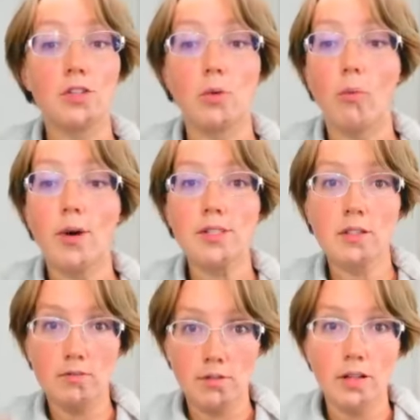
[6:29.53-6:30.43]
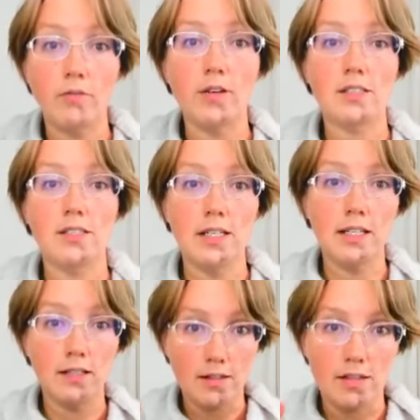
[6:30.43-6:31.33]
So it wasn't really
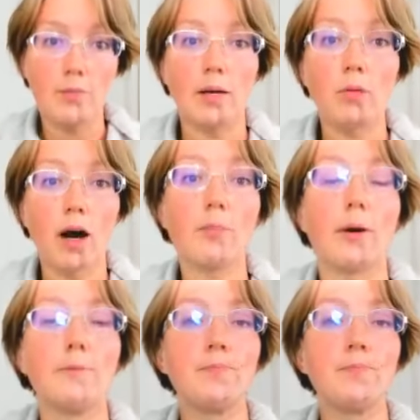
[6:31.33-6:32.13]
fixing the big problem.